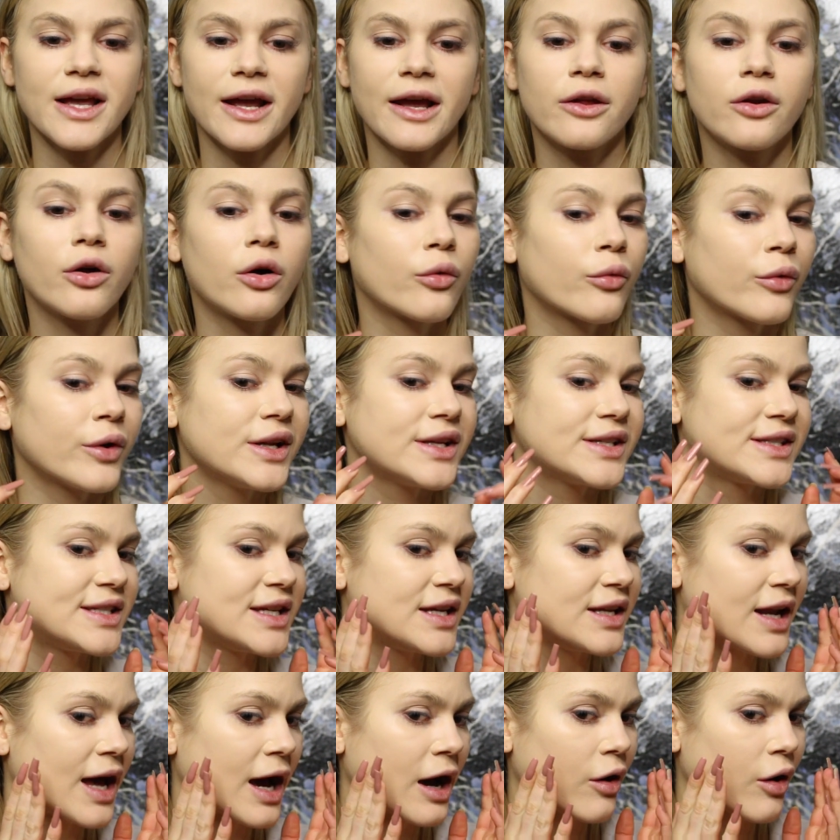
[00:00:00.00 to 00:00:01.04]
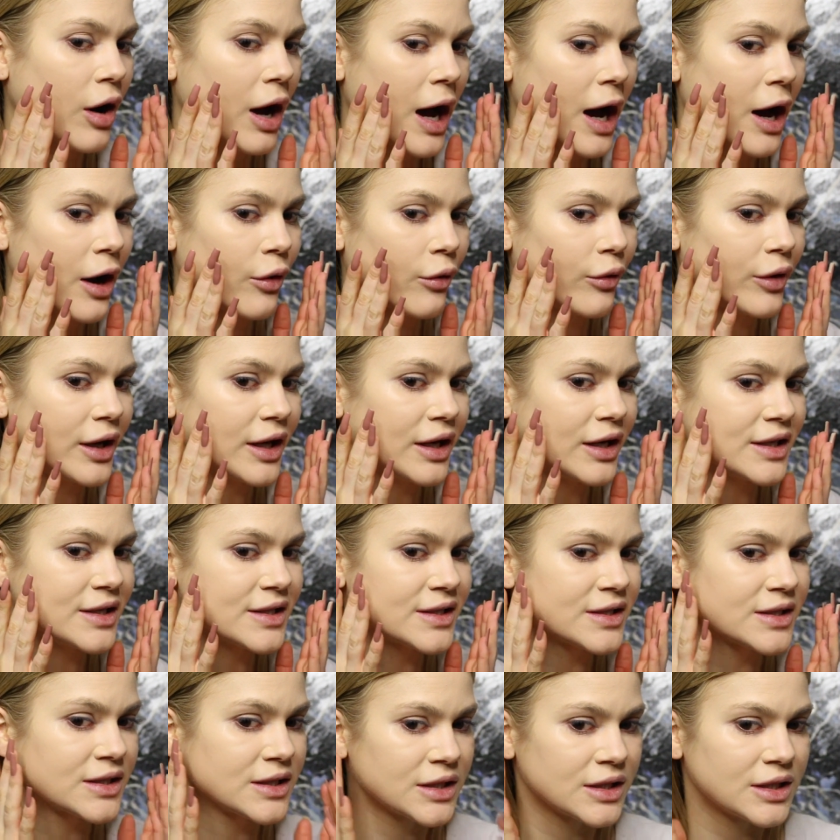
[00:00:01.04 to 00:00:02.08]
I can already see now how it
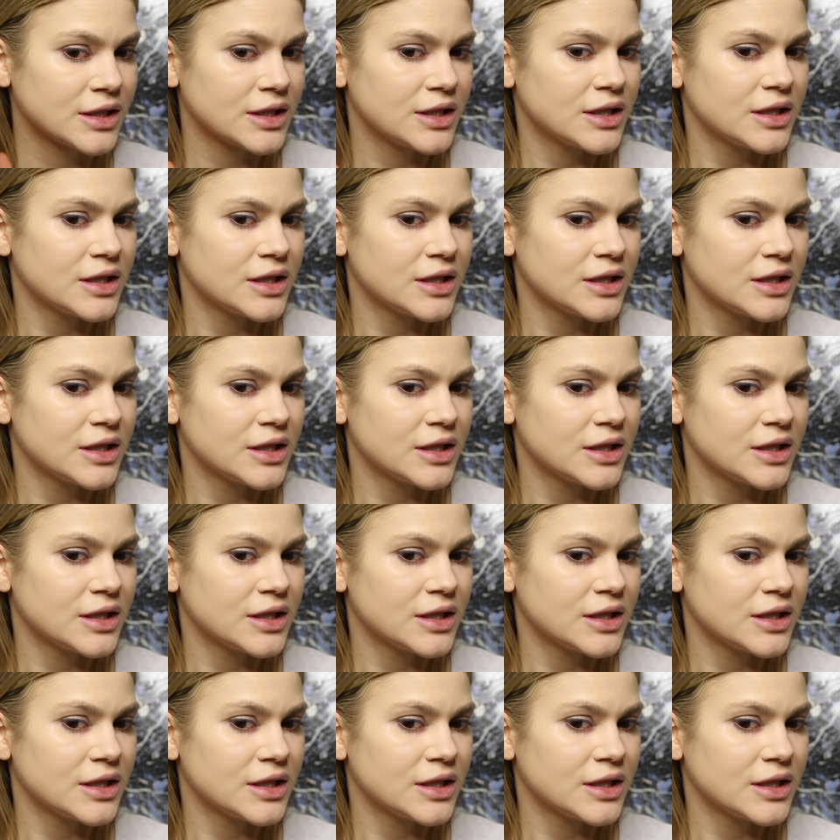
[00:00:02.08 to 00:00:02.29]
is